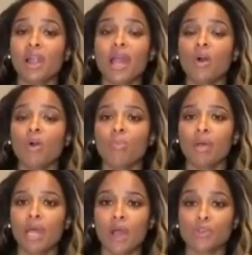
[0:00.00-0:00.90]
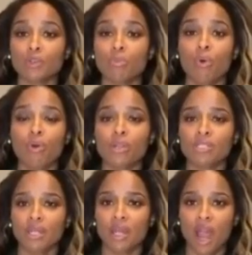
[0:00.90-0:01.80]
help, our
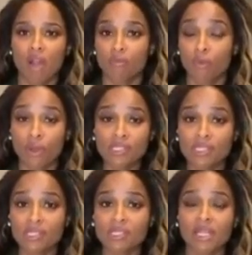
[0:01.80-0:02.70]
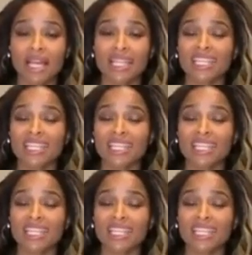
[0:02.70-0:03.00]
support, our voices,